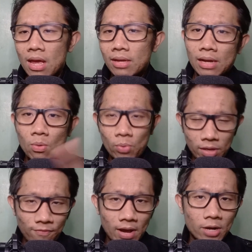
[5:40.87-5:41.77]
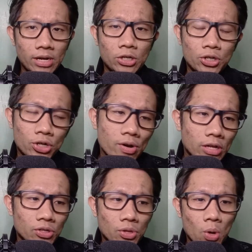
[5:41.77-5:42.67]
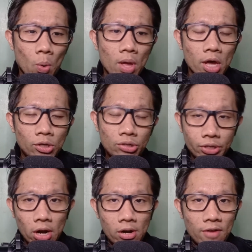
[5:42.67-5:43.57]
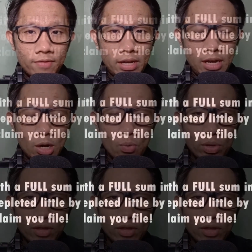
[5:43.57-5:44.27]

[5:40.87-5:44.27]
Now, with fire insurance, though, you start off the year with